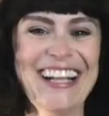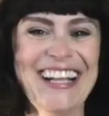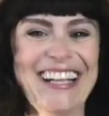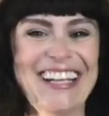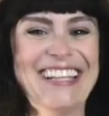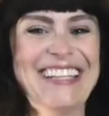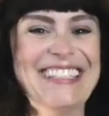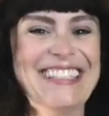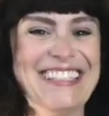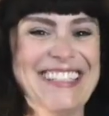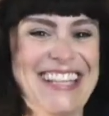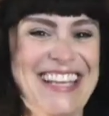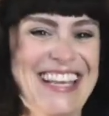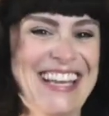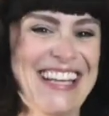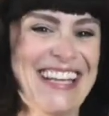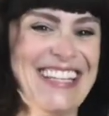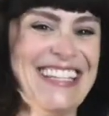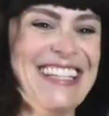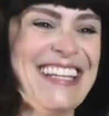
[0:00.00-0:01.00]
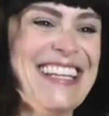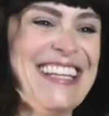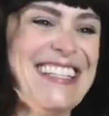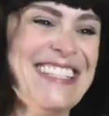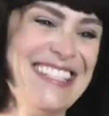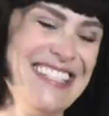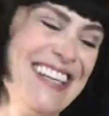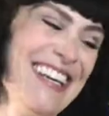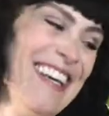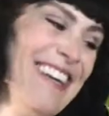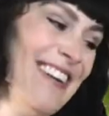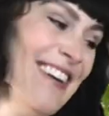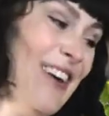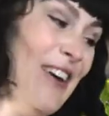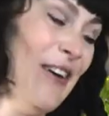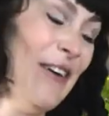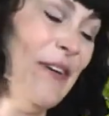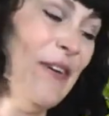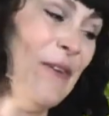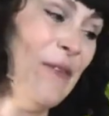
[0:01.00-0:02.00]
He did, he did.
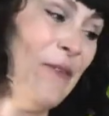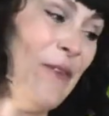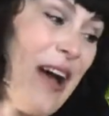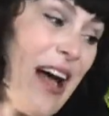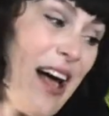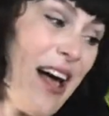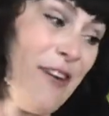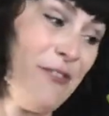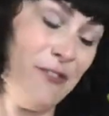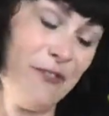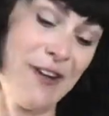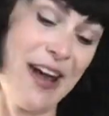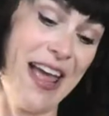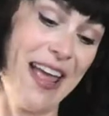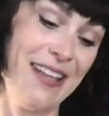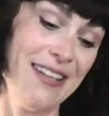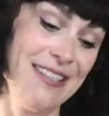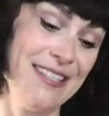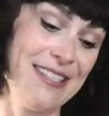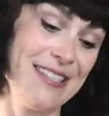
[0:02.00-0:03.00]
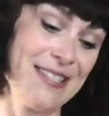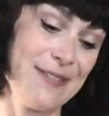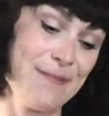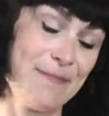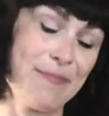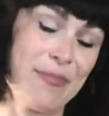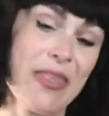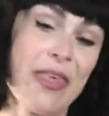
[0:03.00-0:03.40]
Okay. Well, friends,